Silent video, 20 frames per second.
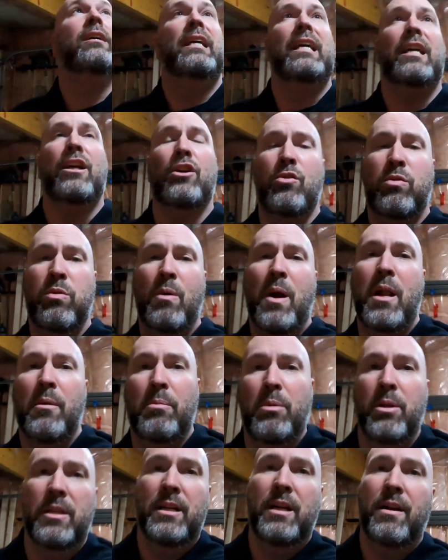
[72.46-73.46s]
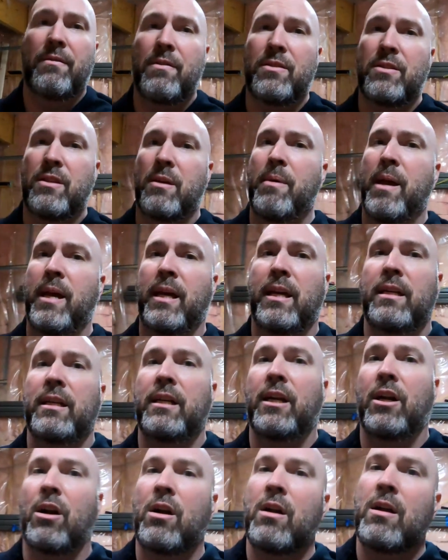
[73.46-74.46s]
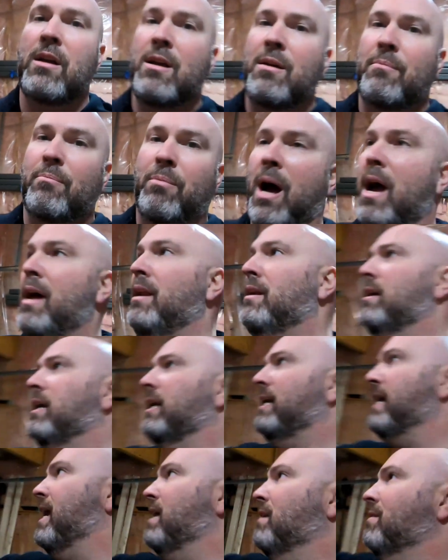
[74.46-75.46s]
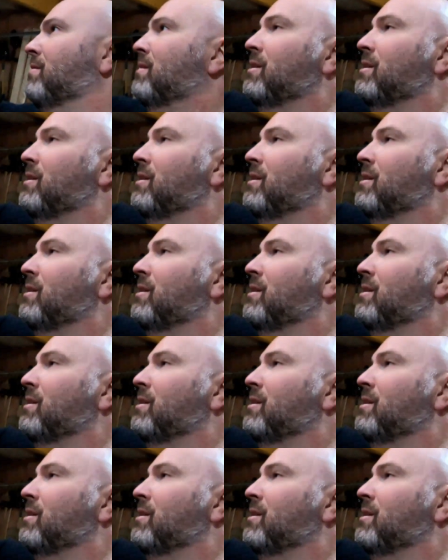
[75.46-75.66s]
incredible, the difference they make in here. But again,